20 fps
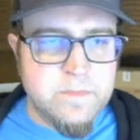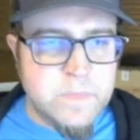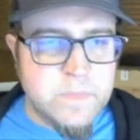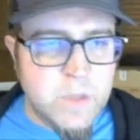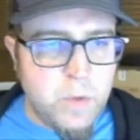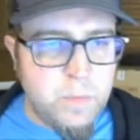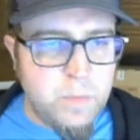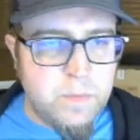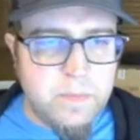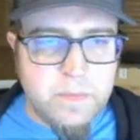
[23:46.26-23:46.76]

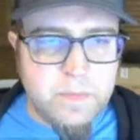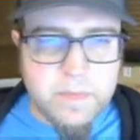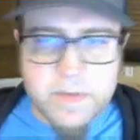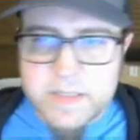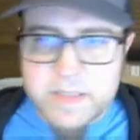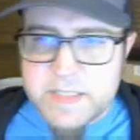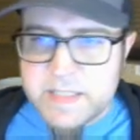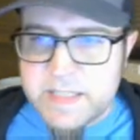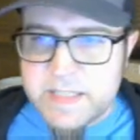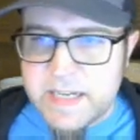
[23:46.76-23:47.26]
Oh,
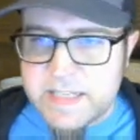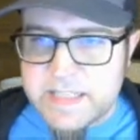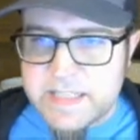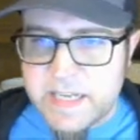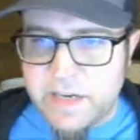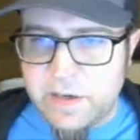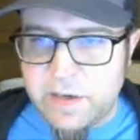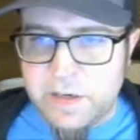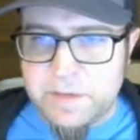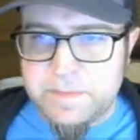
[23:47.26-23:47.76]
syntax
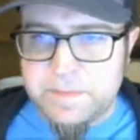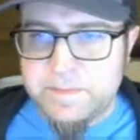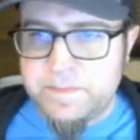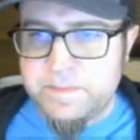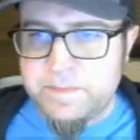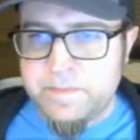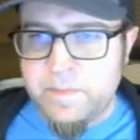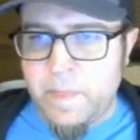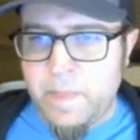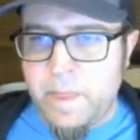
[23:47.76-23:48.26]
error.
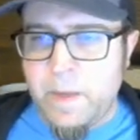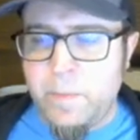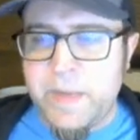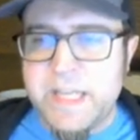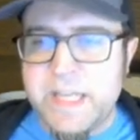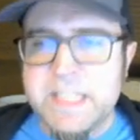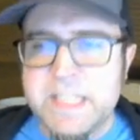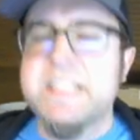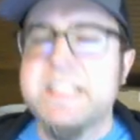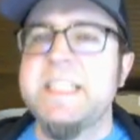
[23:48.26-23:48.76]
And we
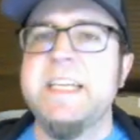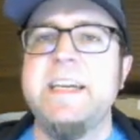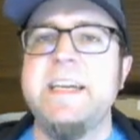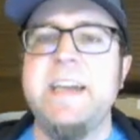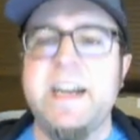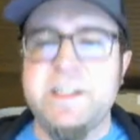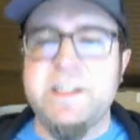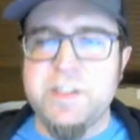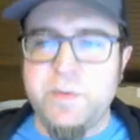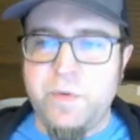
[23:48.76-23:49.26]
can see,
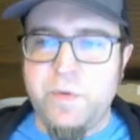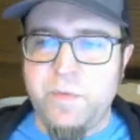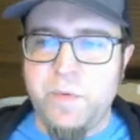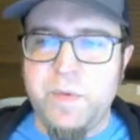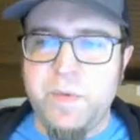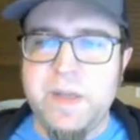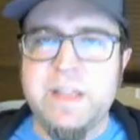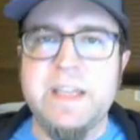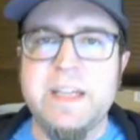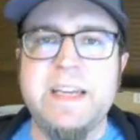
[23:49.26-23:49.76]
actually, when
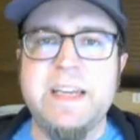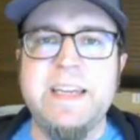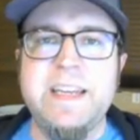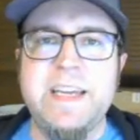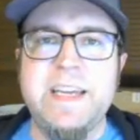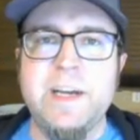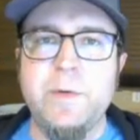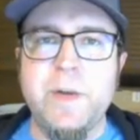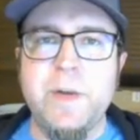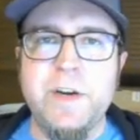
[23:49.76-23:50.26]
we click into
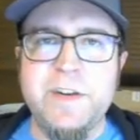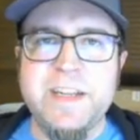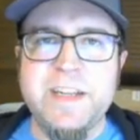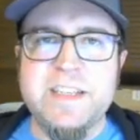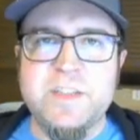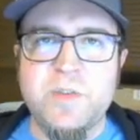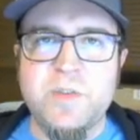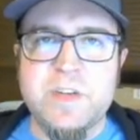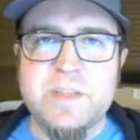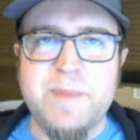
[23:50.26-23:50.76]
here, we don't need
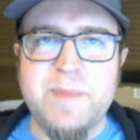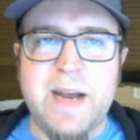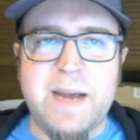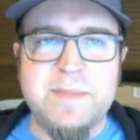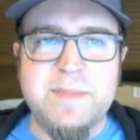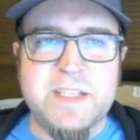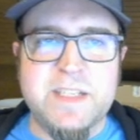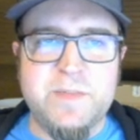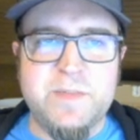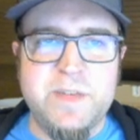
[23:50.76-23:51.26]
source maps
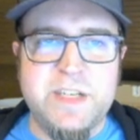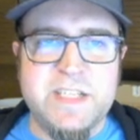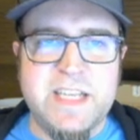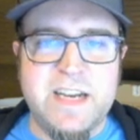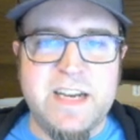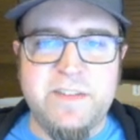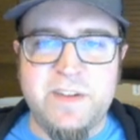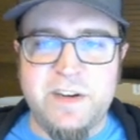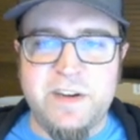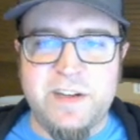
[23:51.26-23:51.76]
because we just
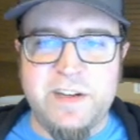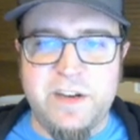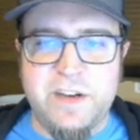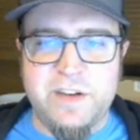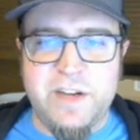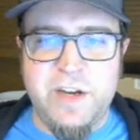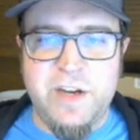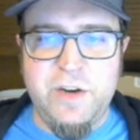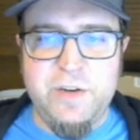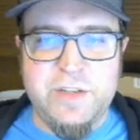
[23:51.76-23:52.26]
have our
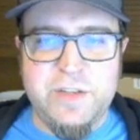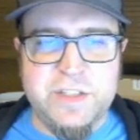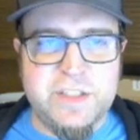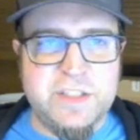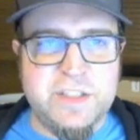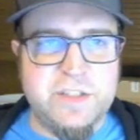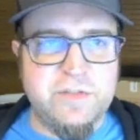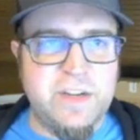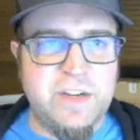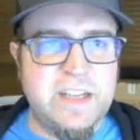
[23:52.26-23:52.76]
code is
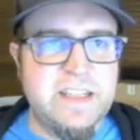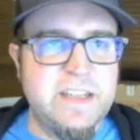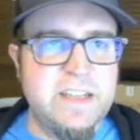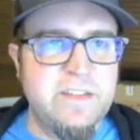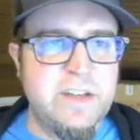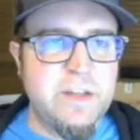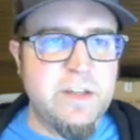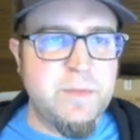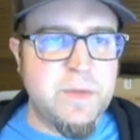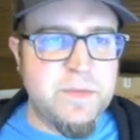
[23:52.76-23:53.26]
just directly
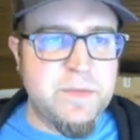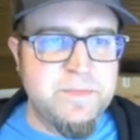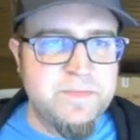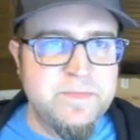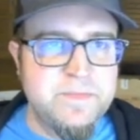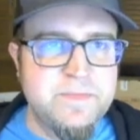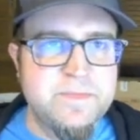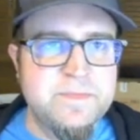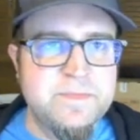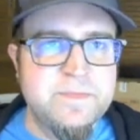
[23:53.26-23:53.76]
available.
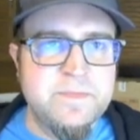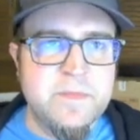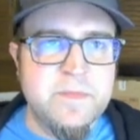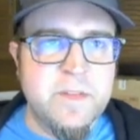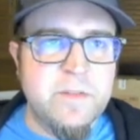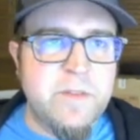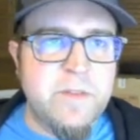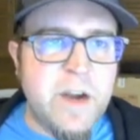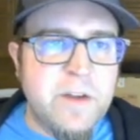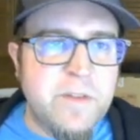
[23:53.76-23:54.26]

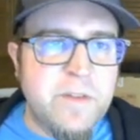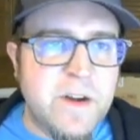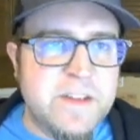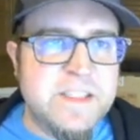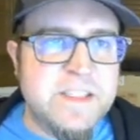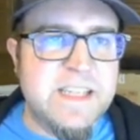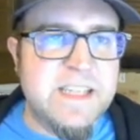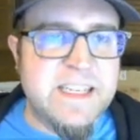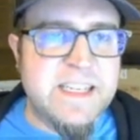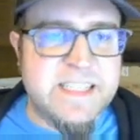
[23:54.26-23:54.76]
Firefox
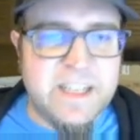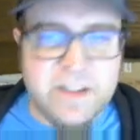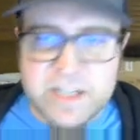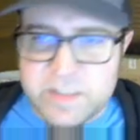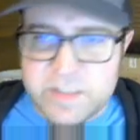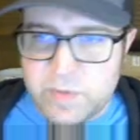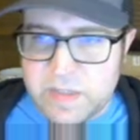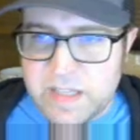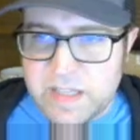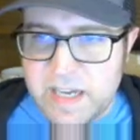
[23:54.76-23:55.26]
is not telling
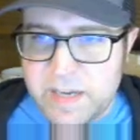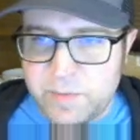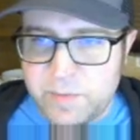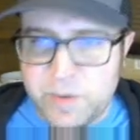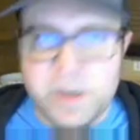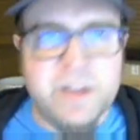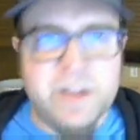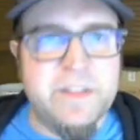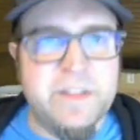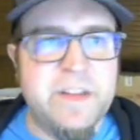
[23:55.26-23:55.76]
us what line we're
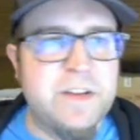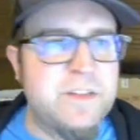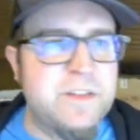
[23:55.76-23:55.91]
on though,